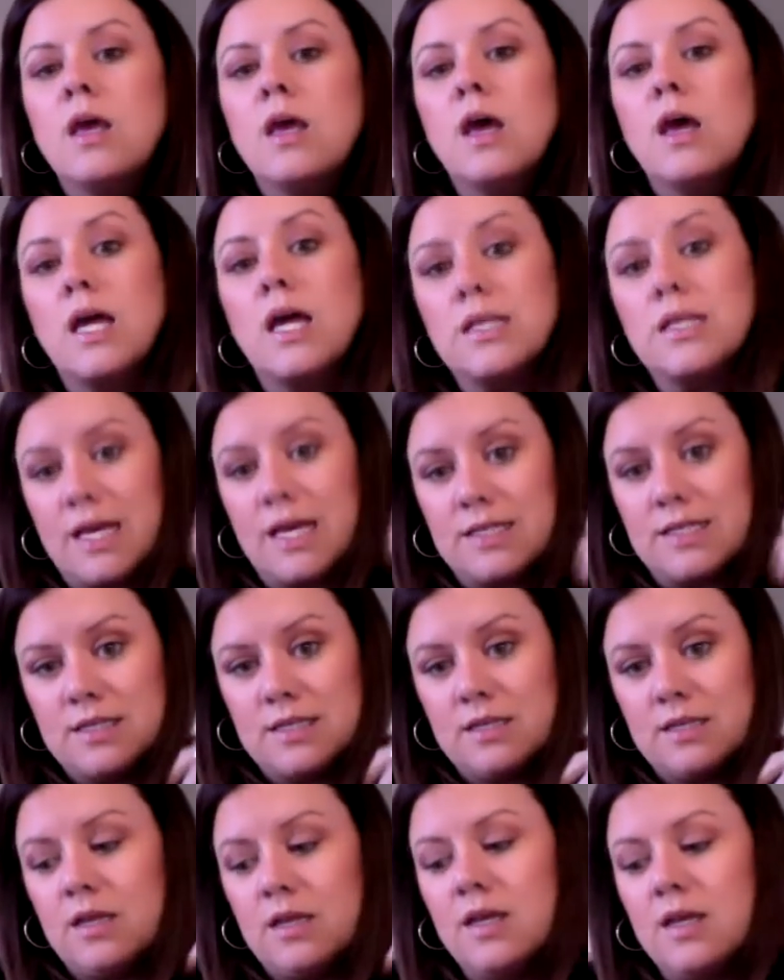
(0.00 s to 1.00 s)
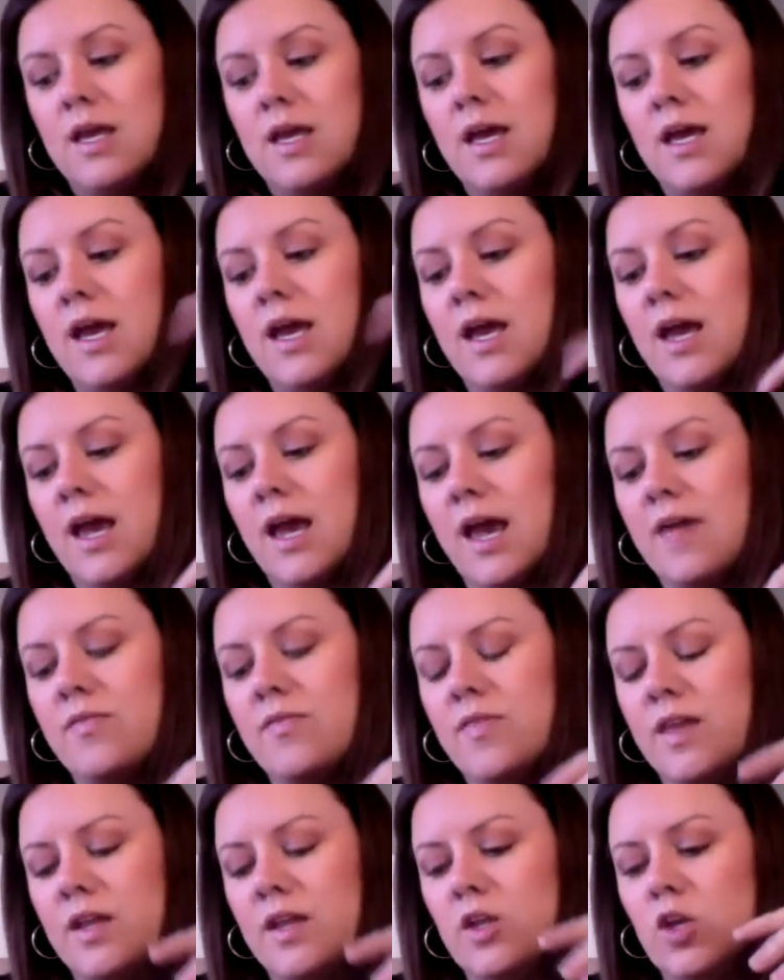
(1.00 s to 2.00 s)
a lesson.
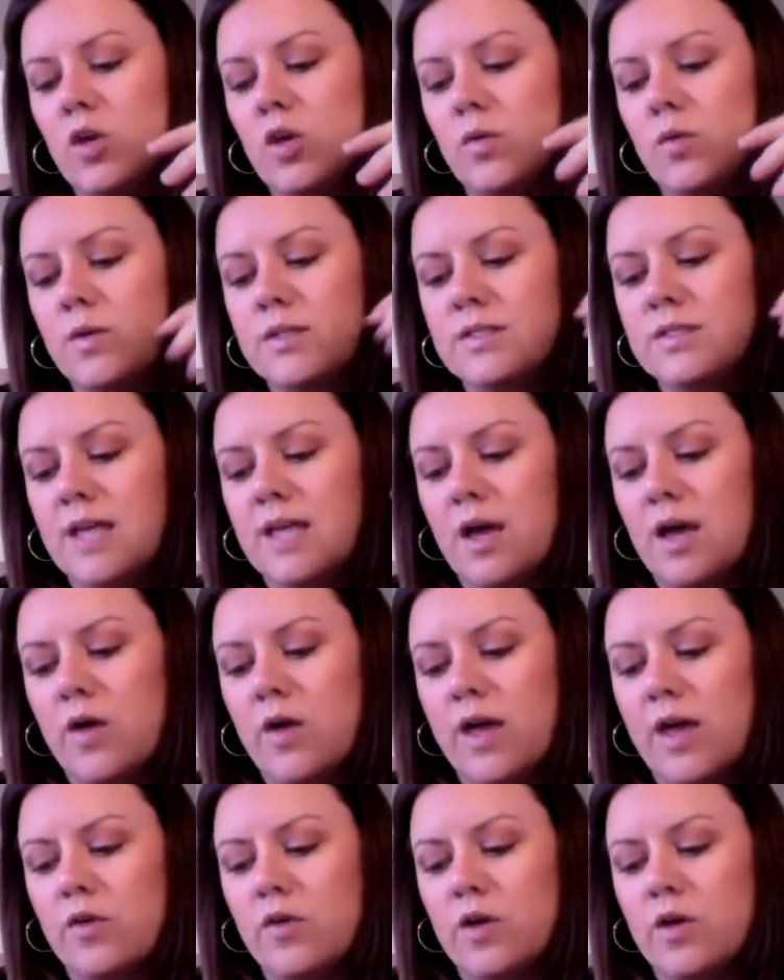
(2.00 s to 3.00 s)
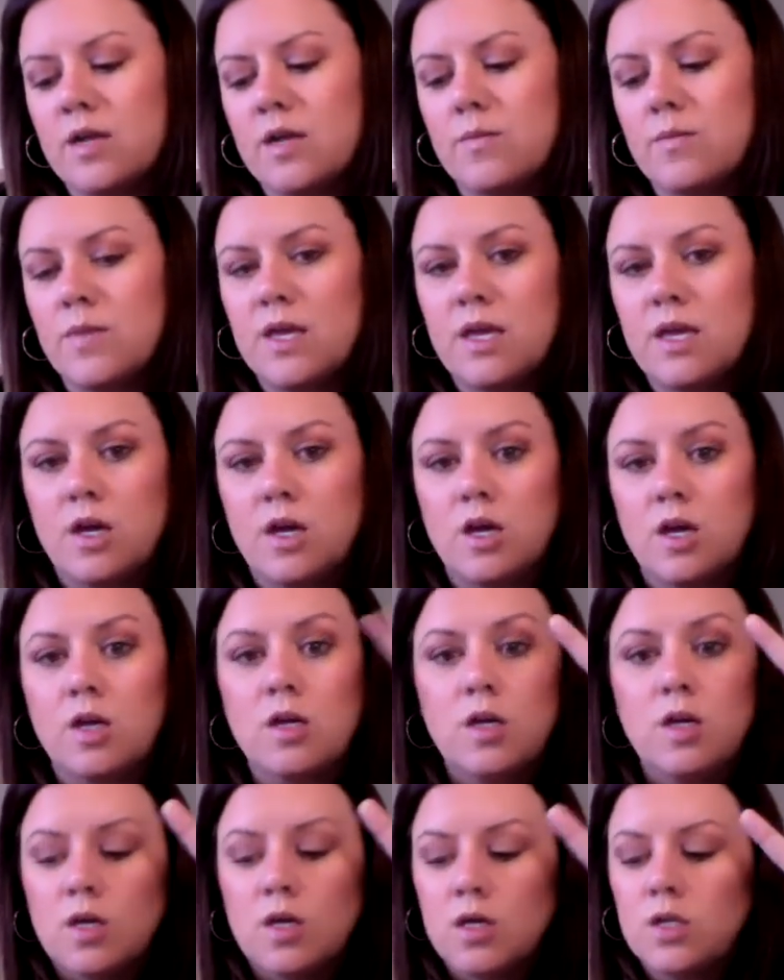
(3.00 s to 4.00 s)
And then you would say, okay, they're going to be here
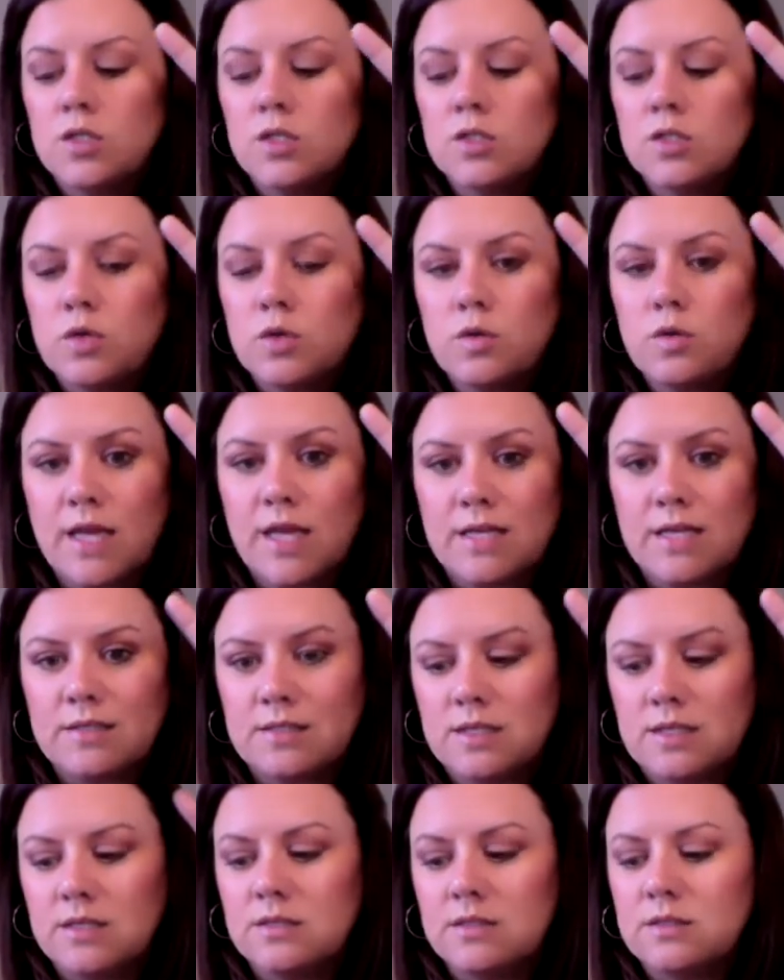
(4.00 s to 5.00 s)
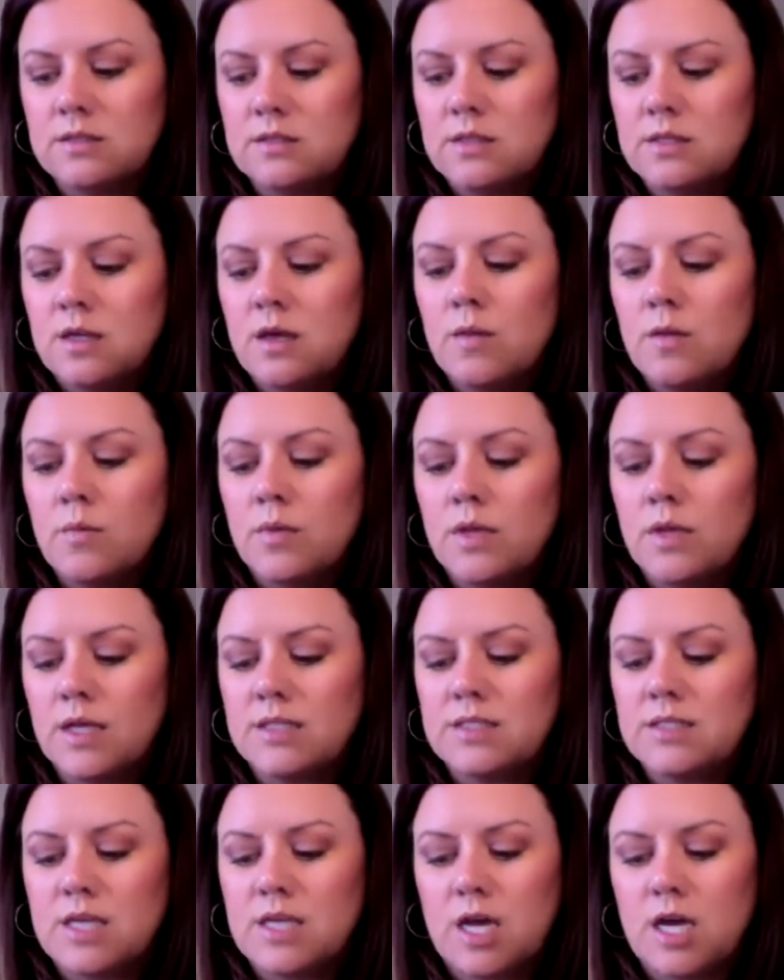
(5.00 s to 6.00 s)
2 lessons
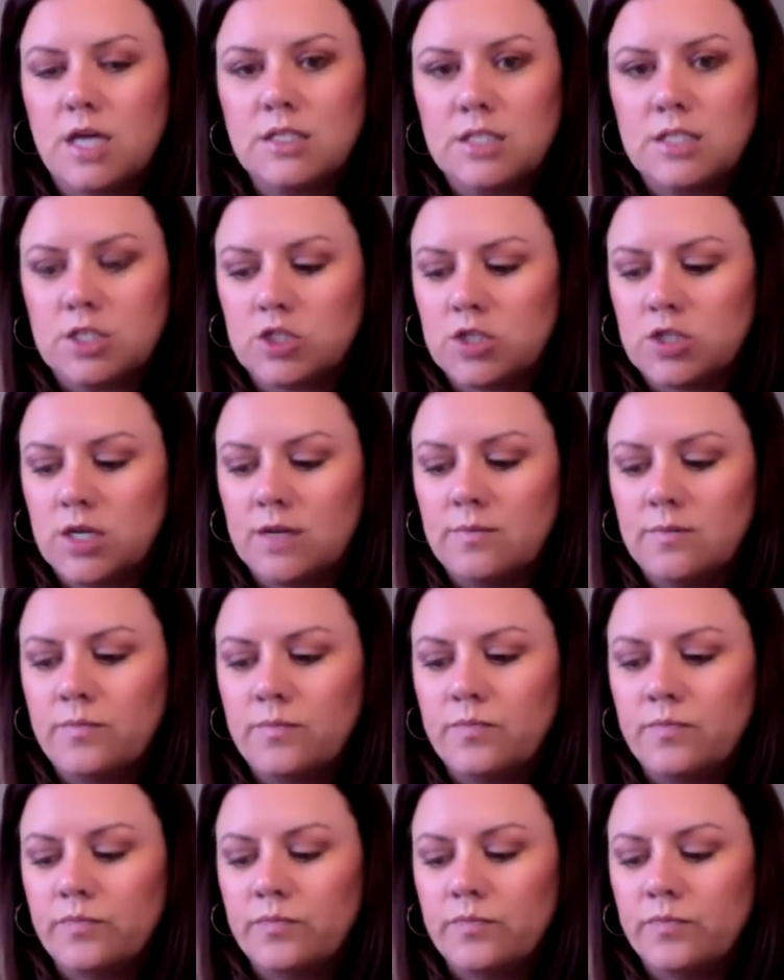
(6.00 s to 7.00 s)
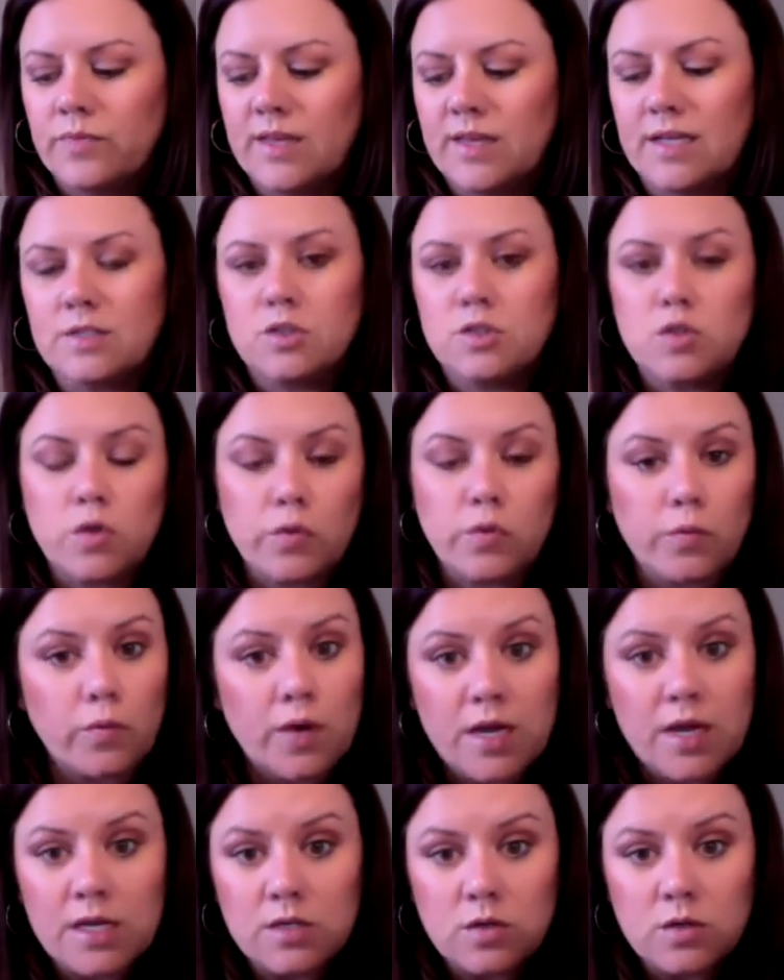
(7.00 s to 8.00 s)
plus the audition. That's
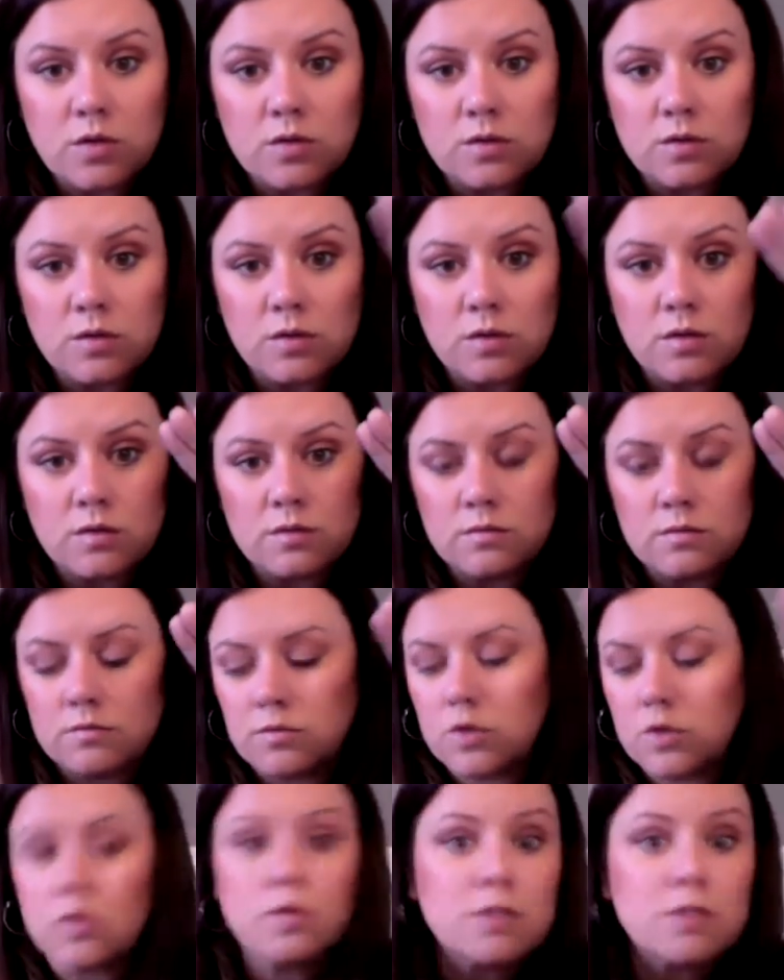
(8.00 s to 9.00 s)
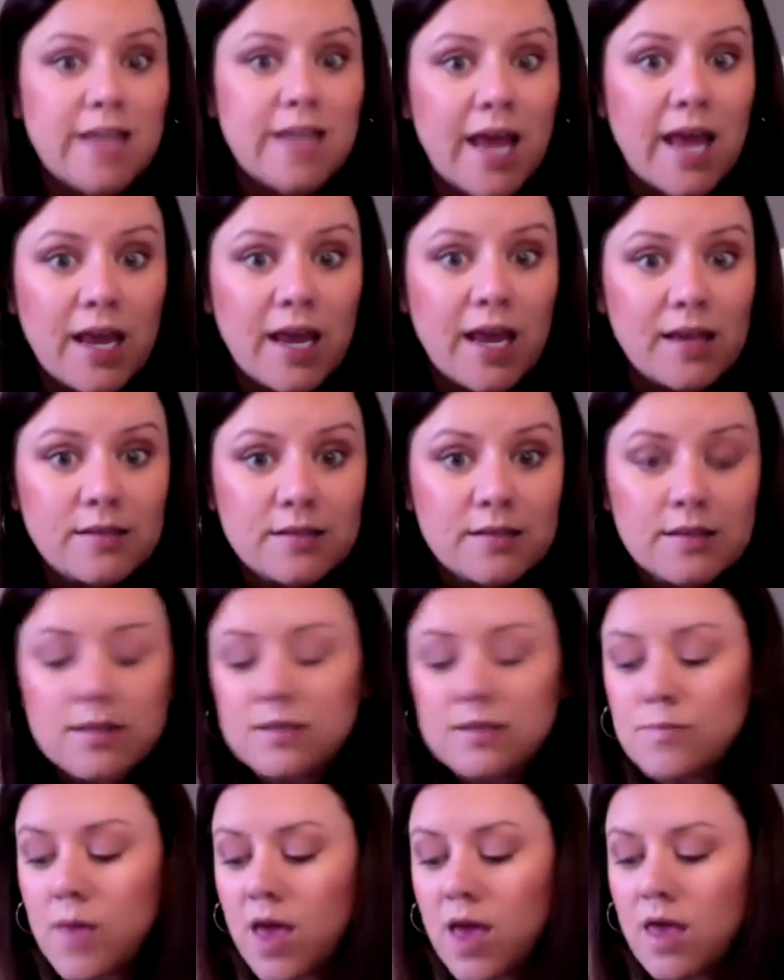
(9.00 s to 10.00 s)
3 total Thursdays in
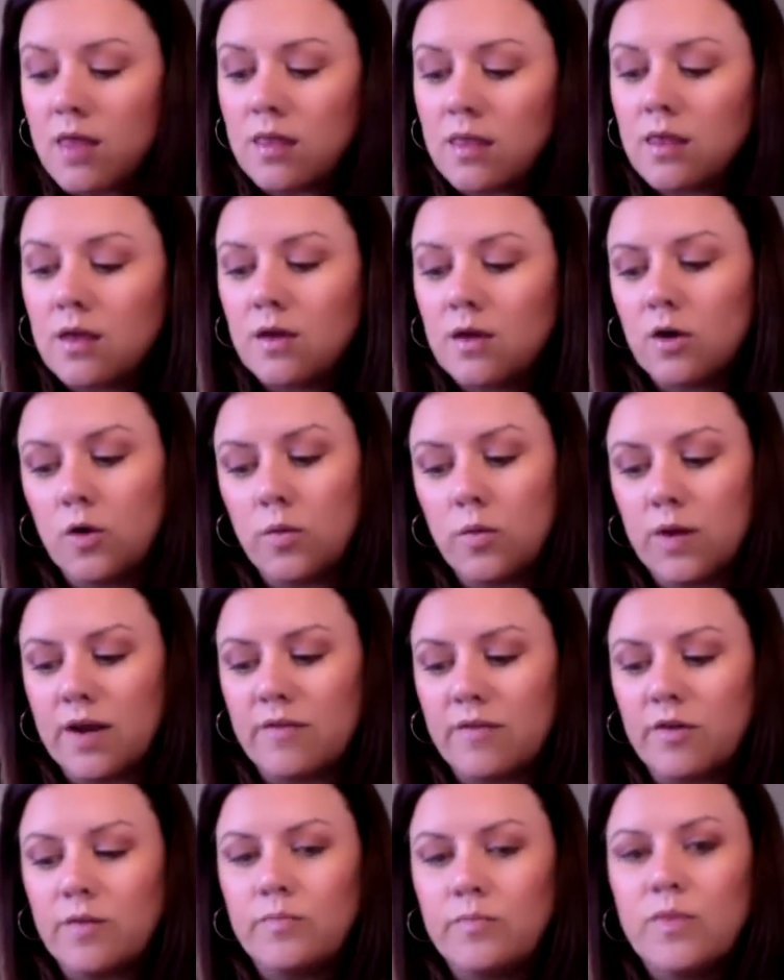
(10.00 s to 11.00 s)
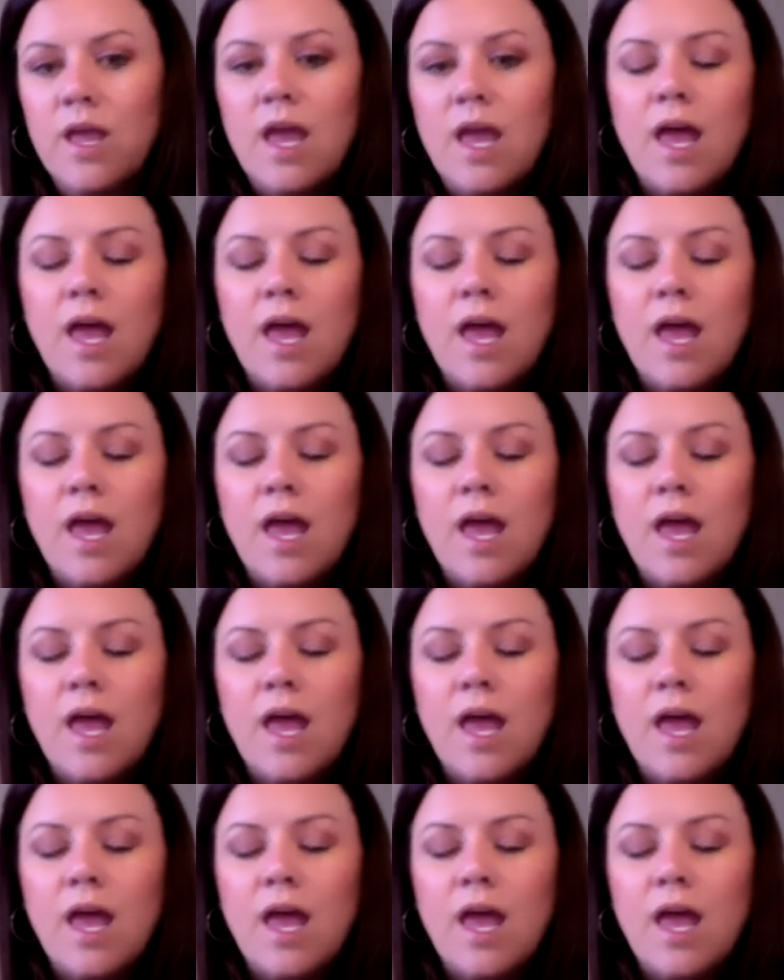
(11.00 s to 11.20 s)
the month or whatever.